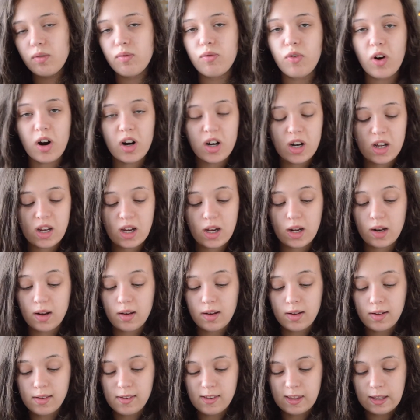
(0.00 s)
runny in
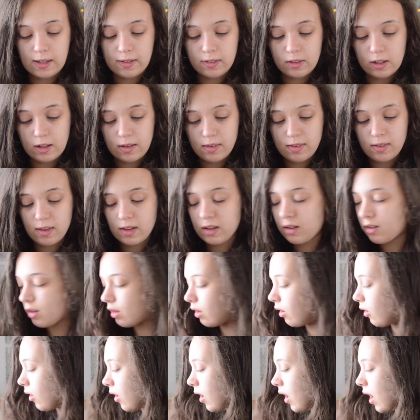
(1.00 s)
consistency just
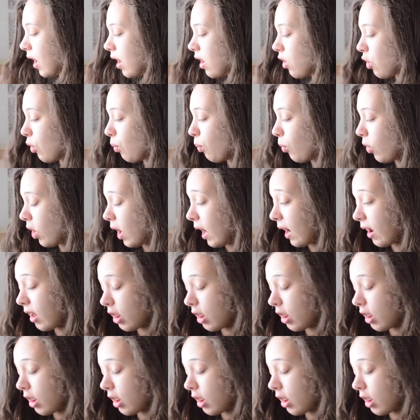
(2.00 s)
looking at it than what I